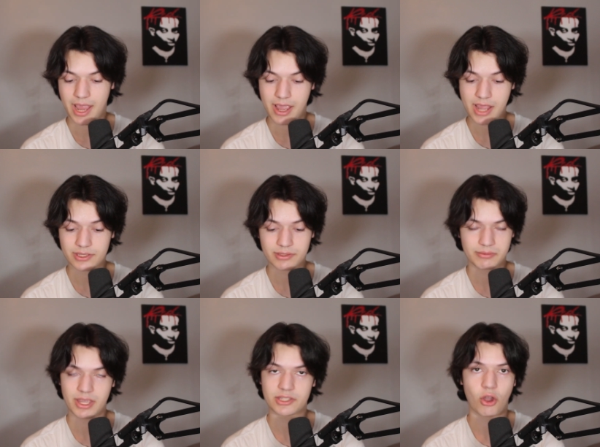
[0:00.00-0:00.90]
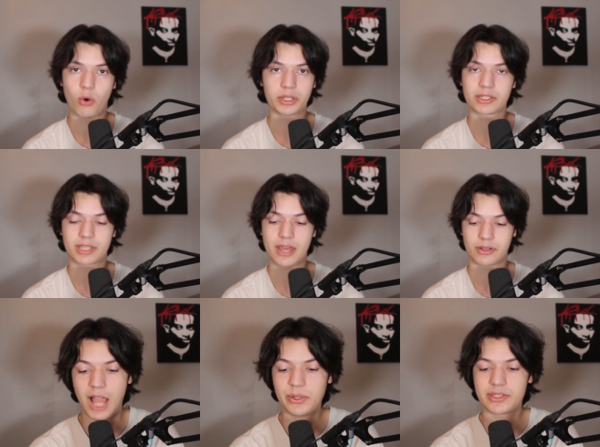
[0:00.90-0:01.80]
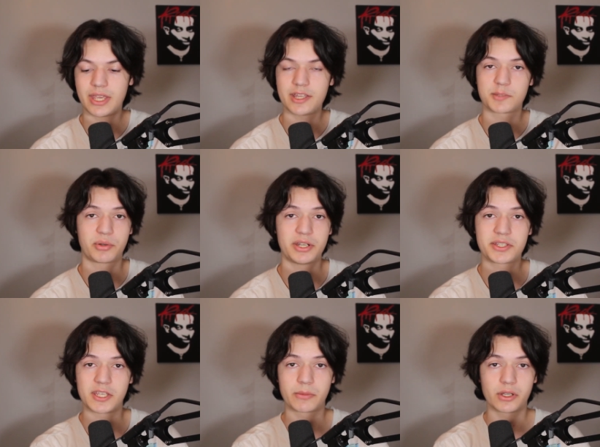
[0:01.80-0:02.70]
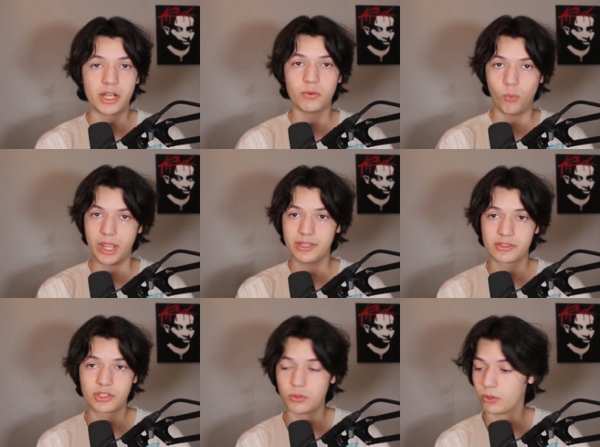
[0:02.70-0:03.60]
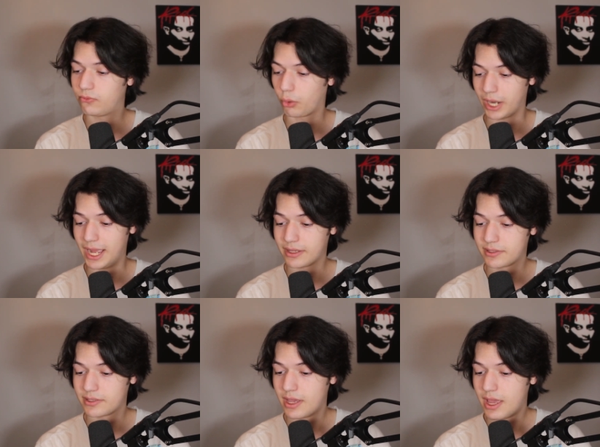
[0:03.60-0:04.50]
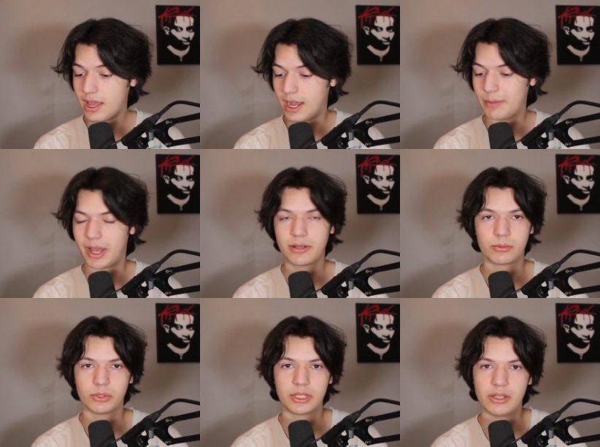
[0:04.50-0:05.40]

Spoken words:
It's holding together. I would say it's pretty similar in weight to a 4X. I don't really